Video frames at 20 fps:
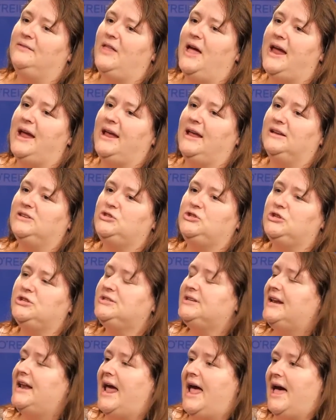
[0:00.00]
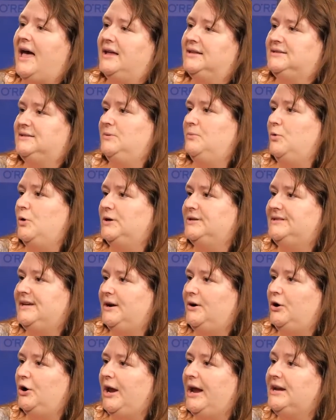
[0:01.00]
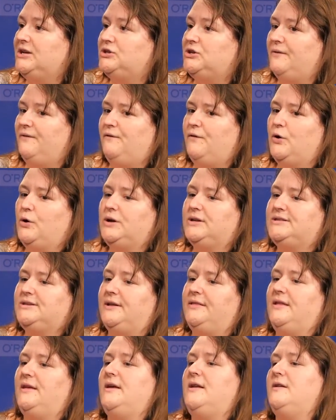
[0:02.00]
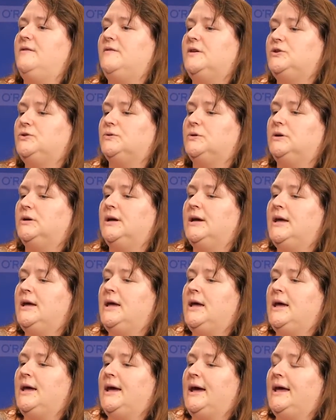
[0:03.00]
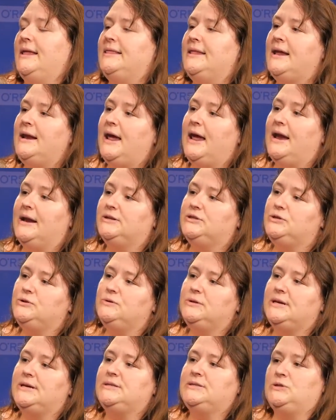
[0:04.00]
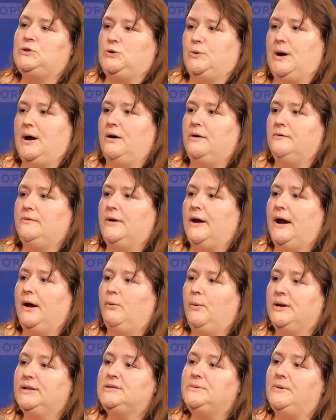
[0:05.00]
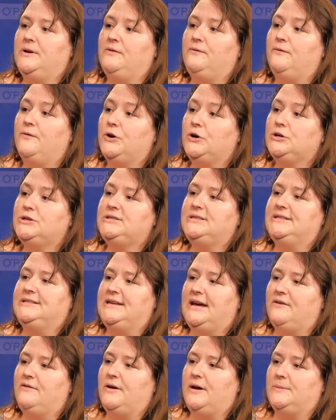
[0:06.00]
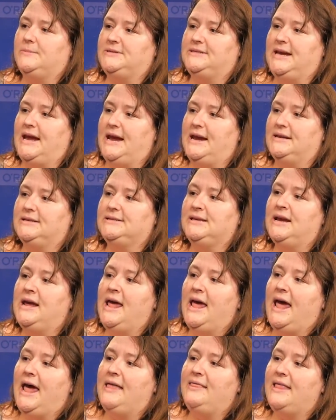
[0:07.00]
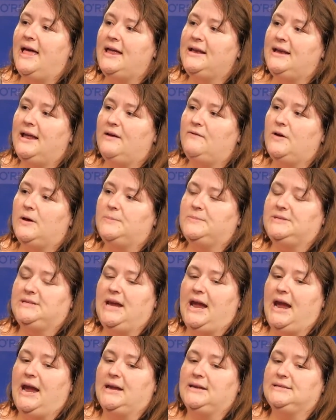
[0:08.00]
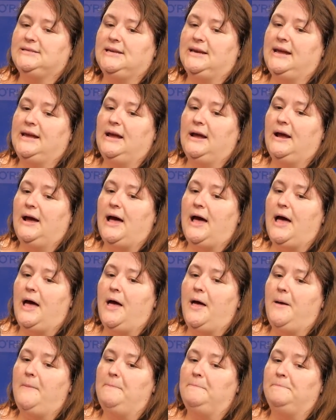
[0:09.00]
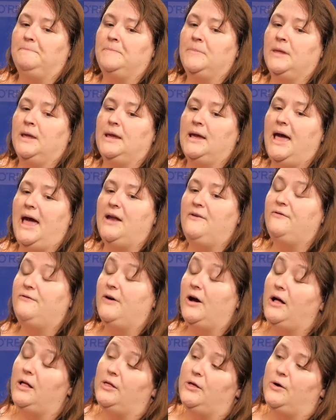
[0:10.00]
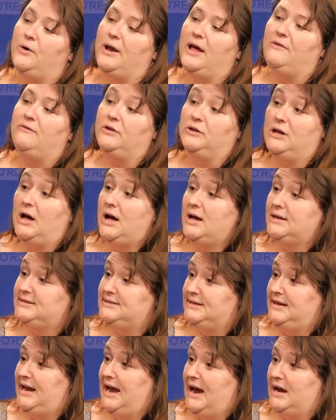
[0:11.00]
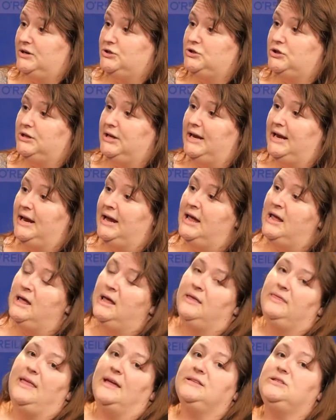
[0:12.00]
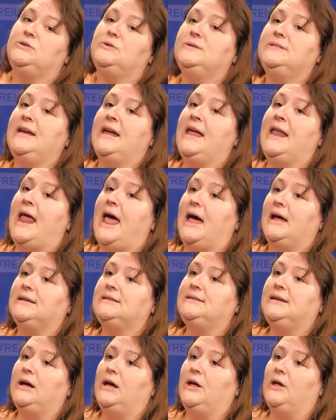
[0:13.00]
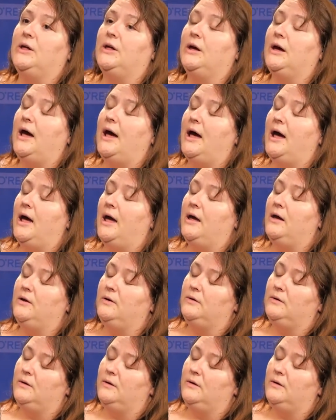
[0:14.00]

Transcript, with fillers: like is just going to add some more segregation, focus on the individual? Mm-hmm. And then in 2012, I went to my first DevOps days, and that DevOps days um, had followed a velocity actually that Suzanne Axtell uh,